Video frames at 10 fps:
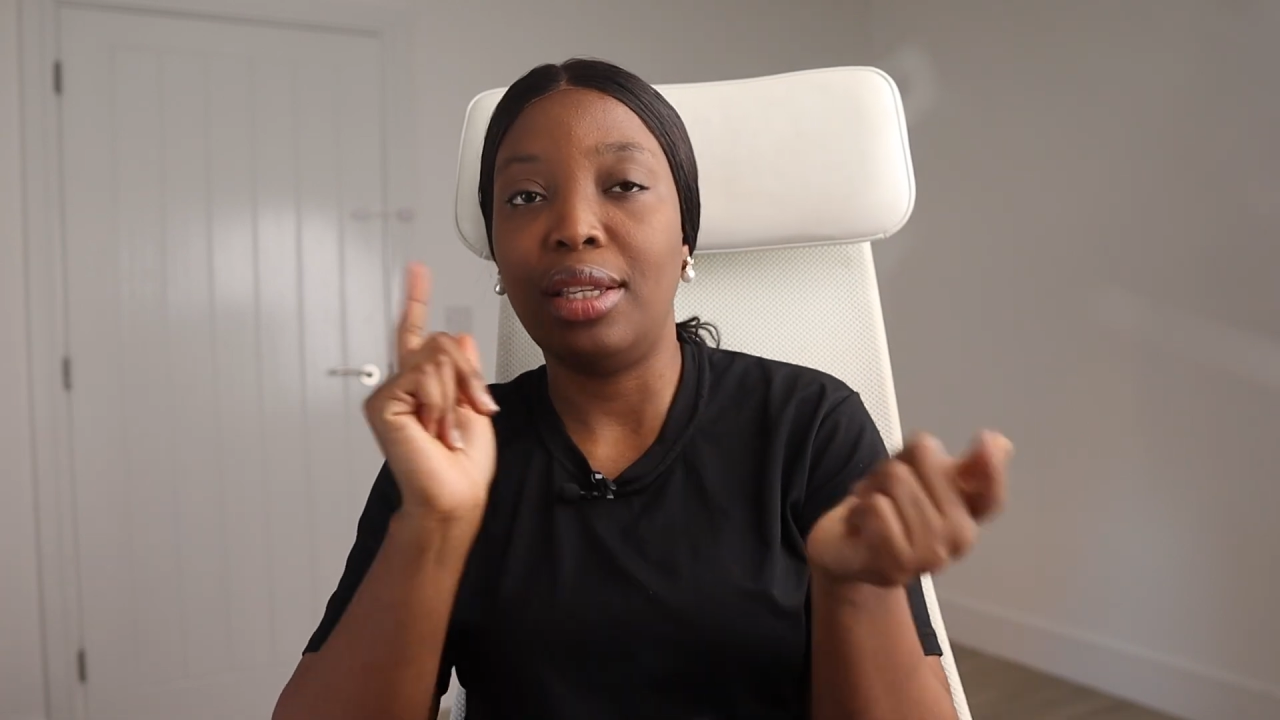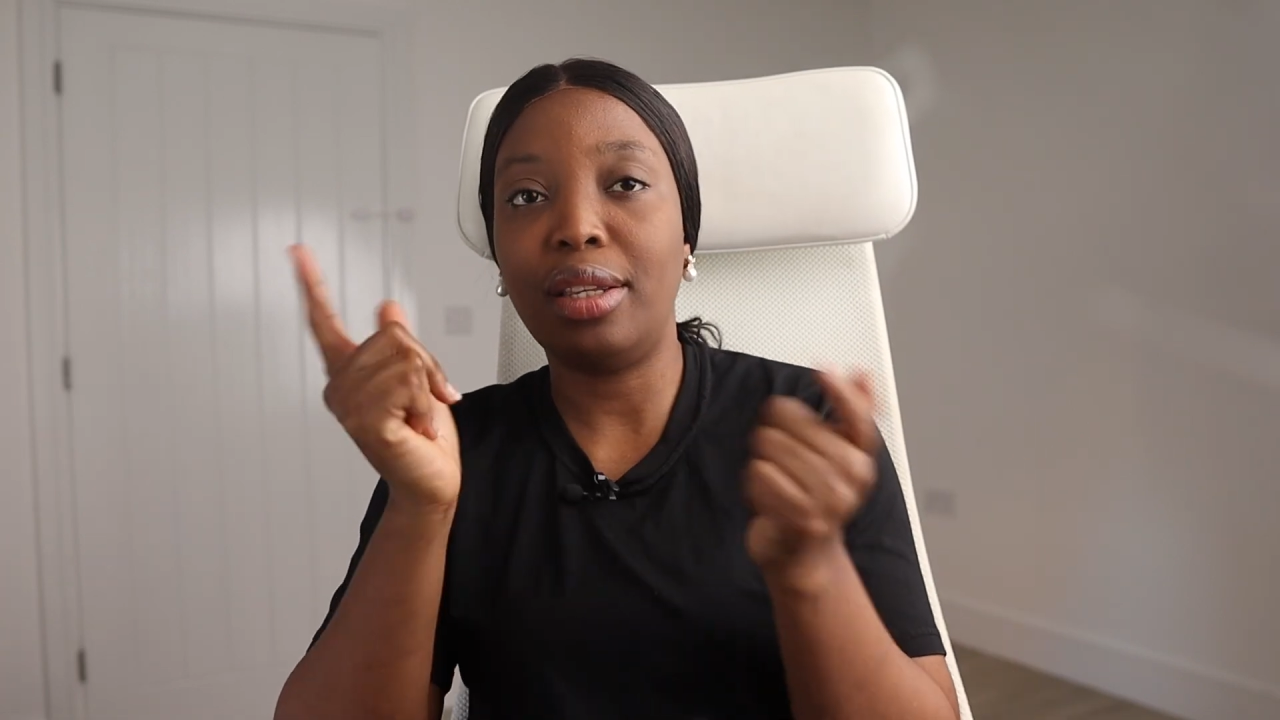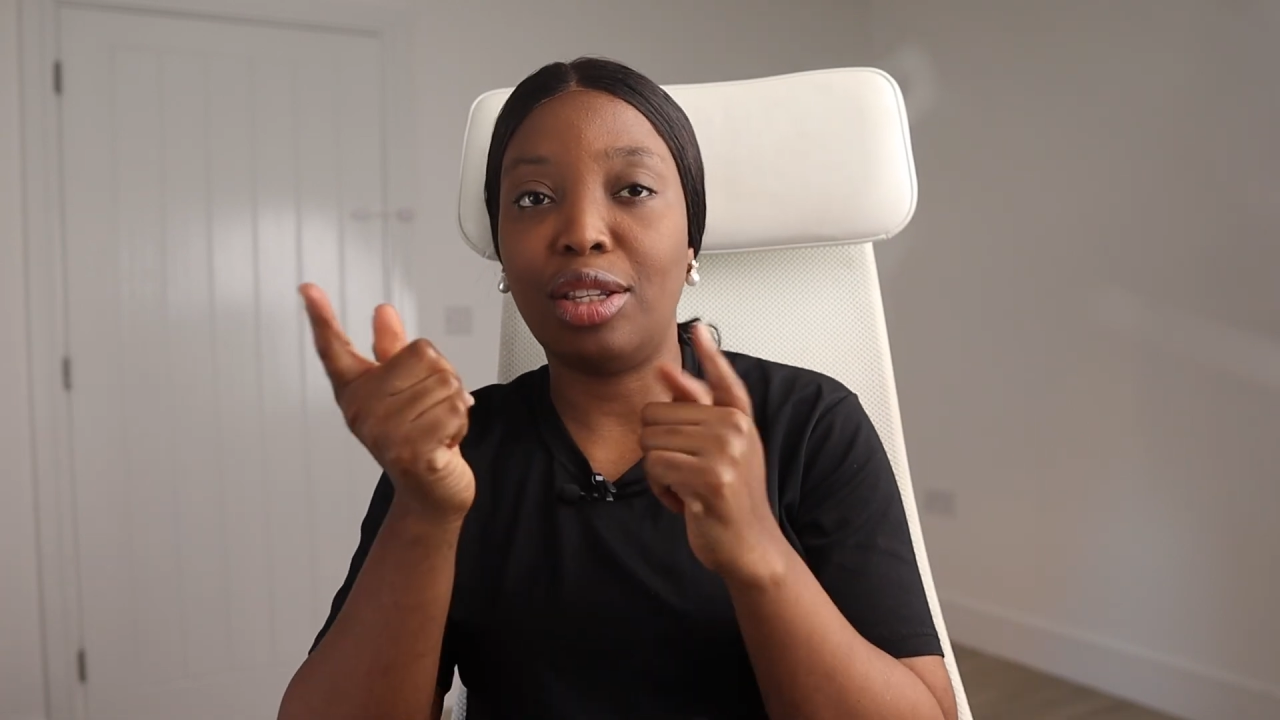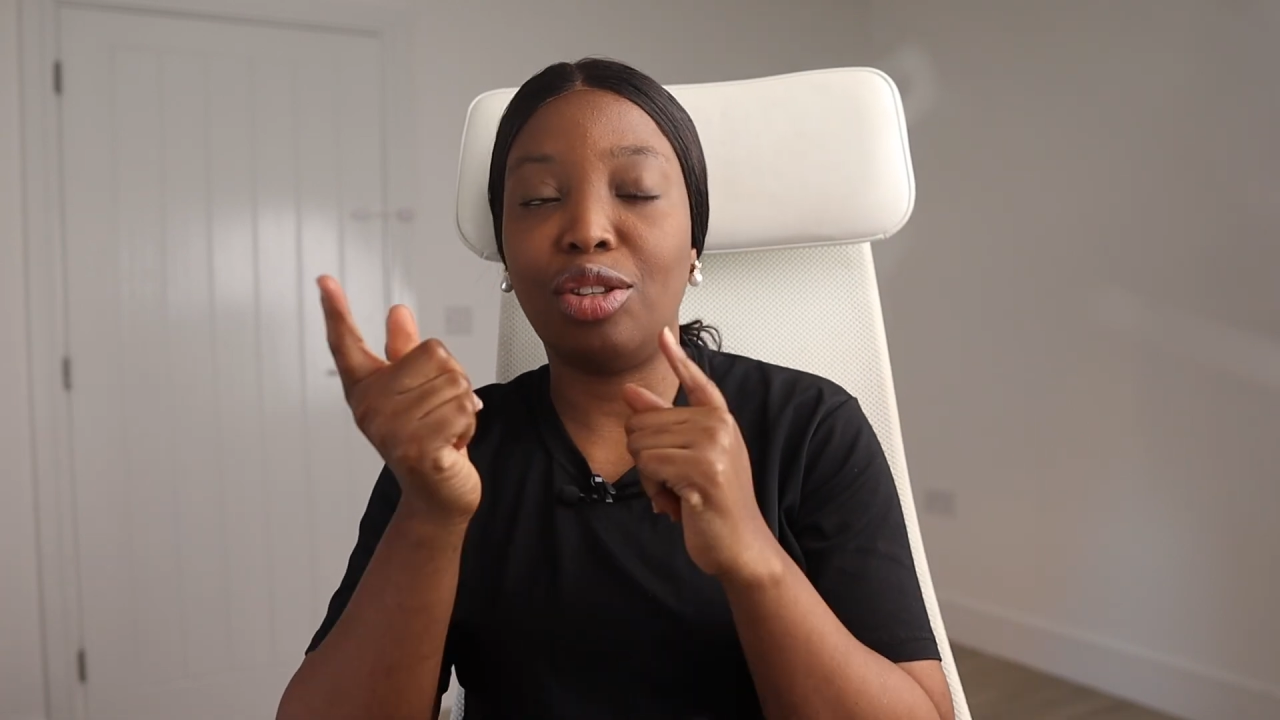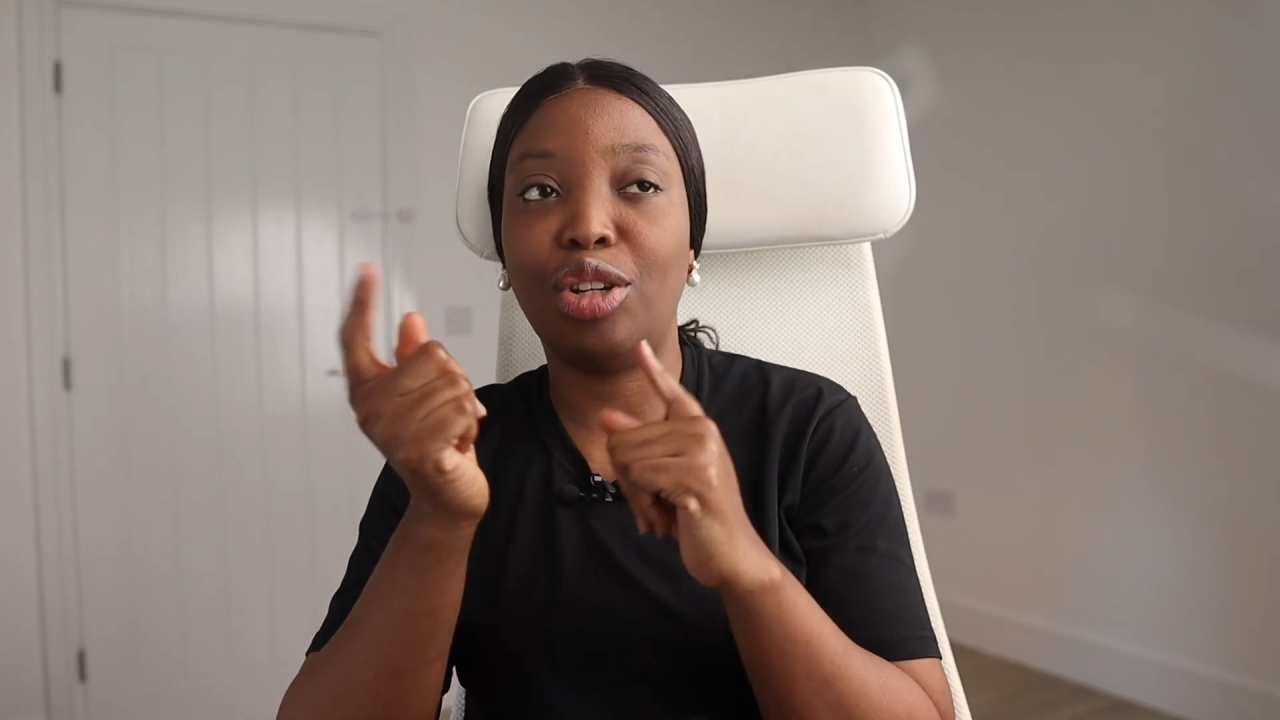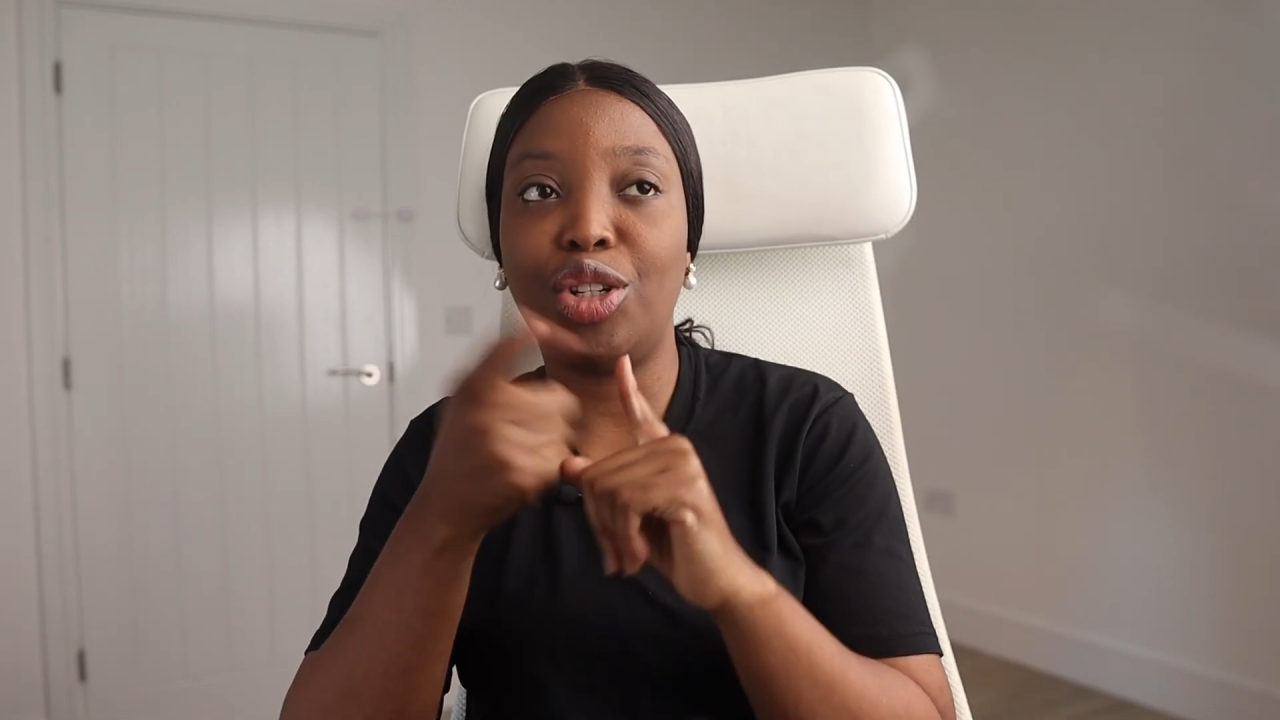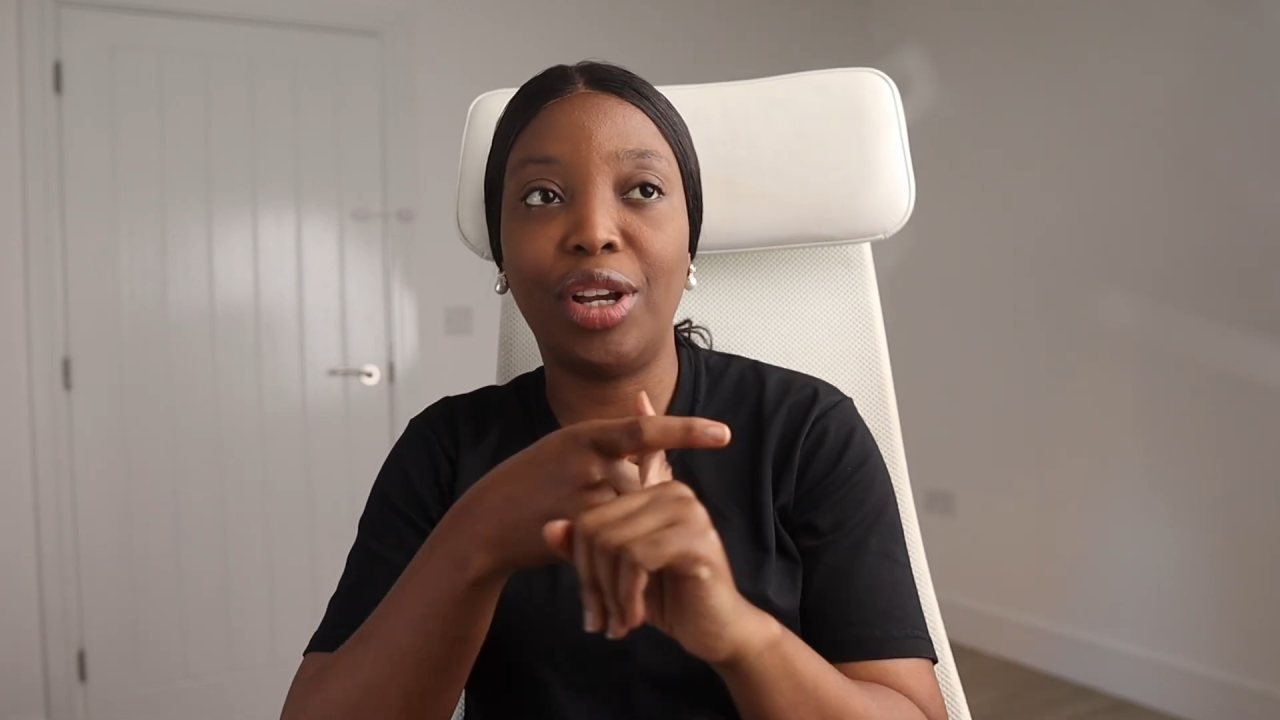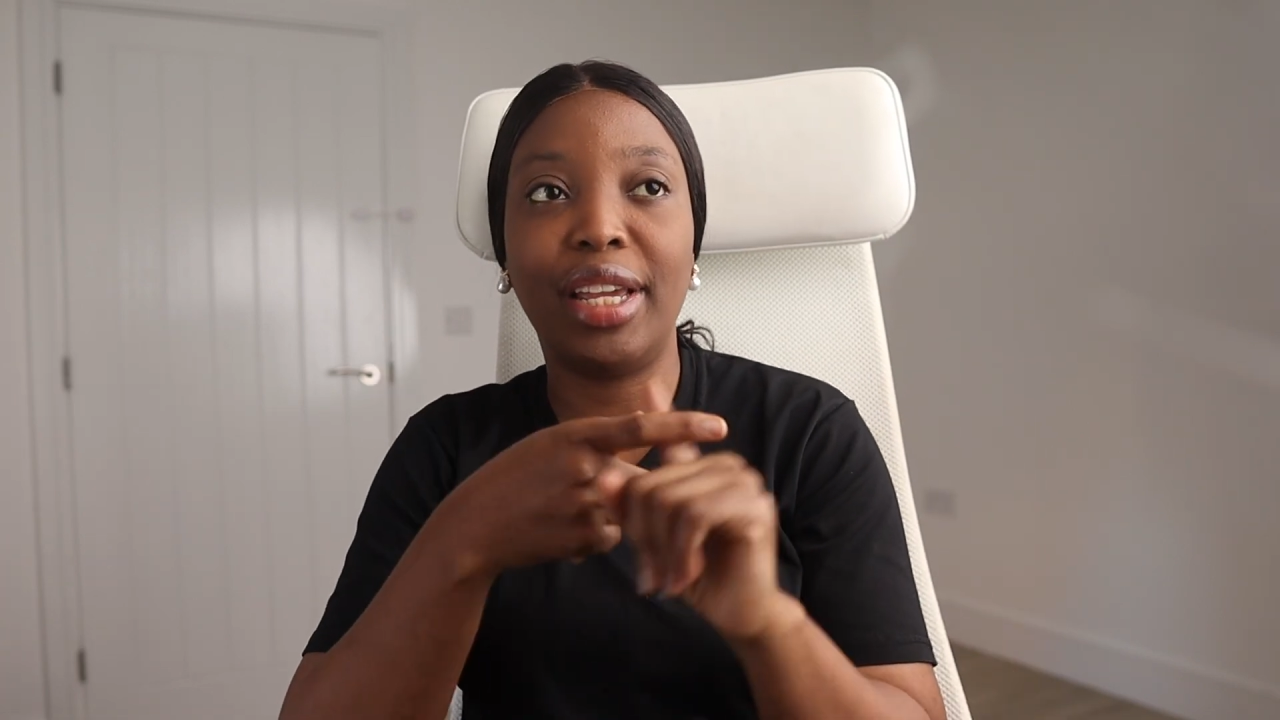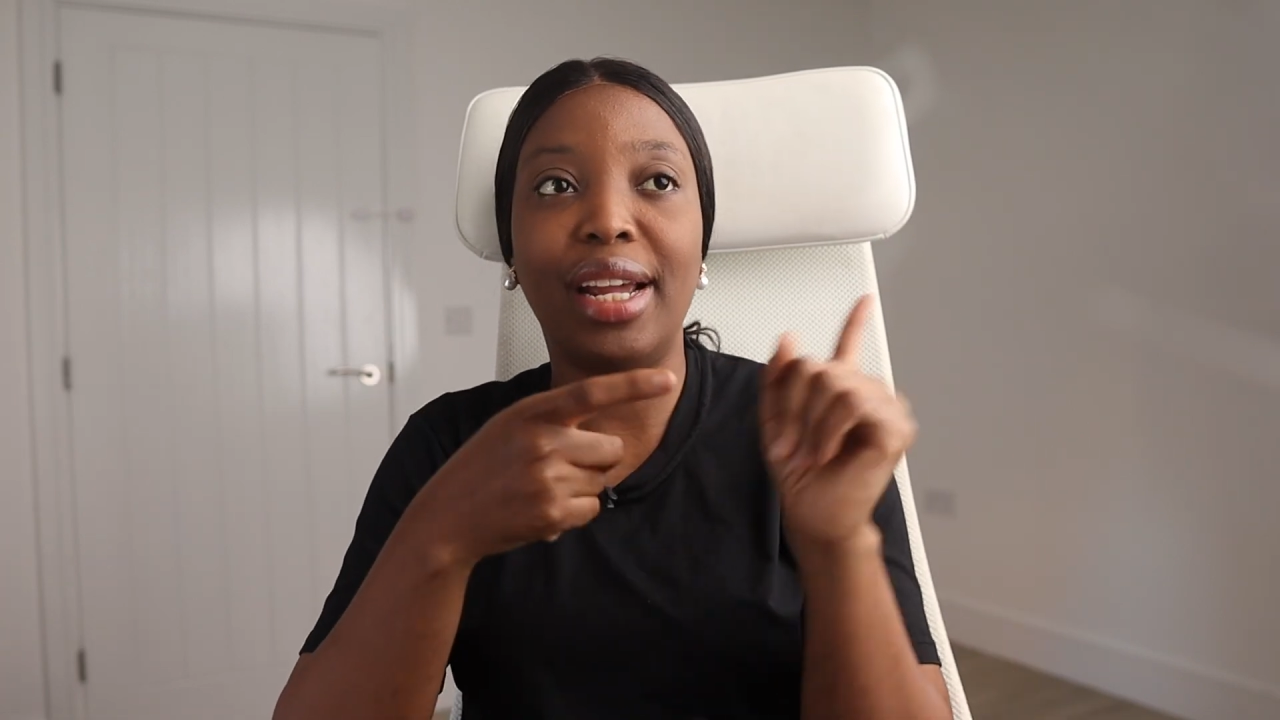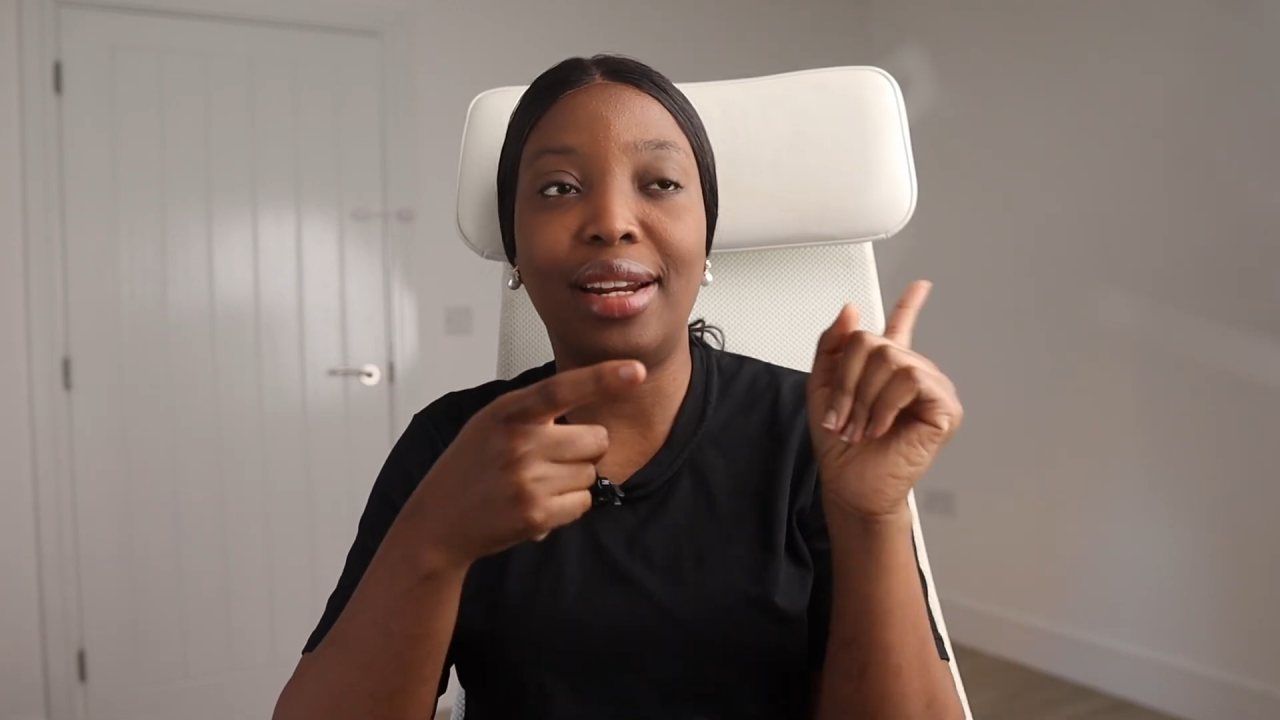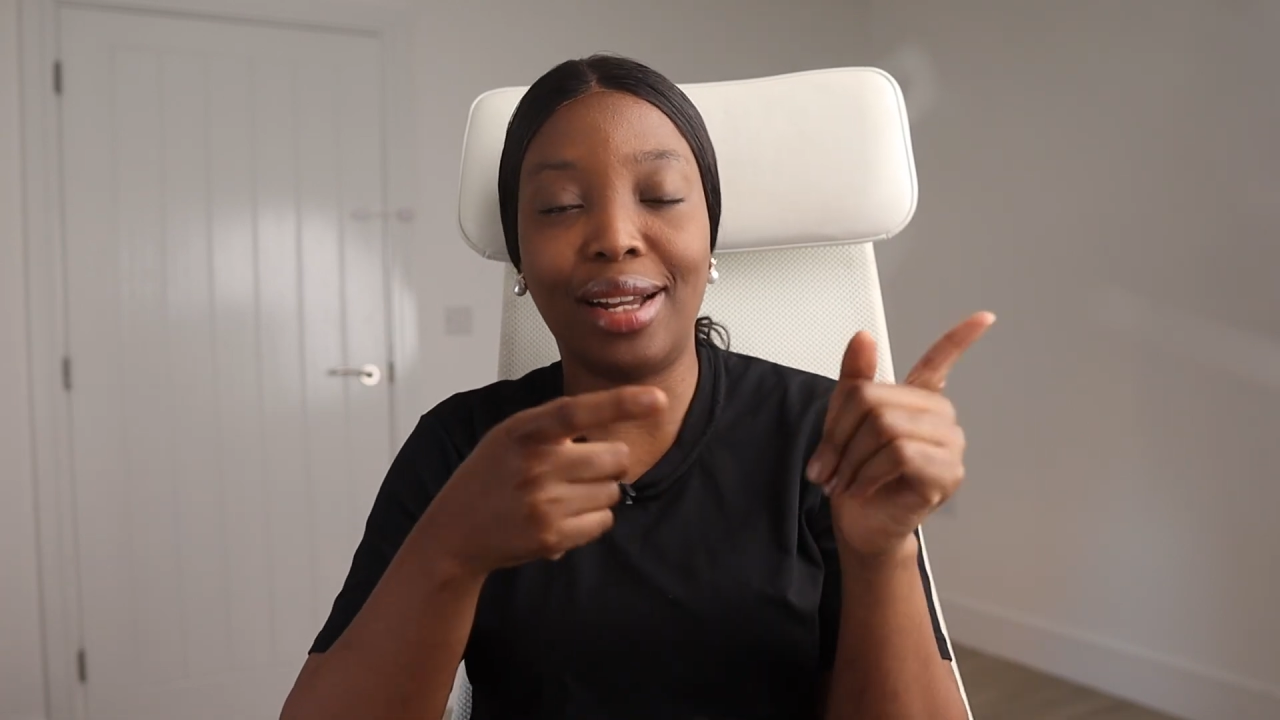this is not showing here,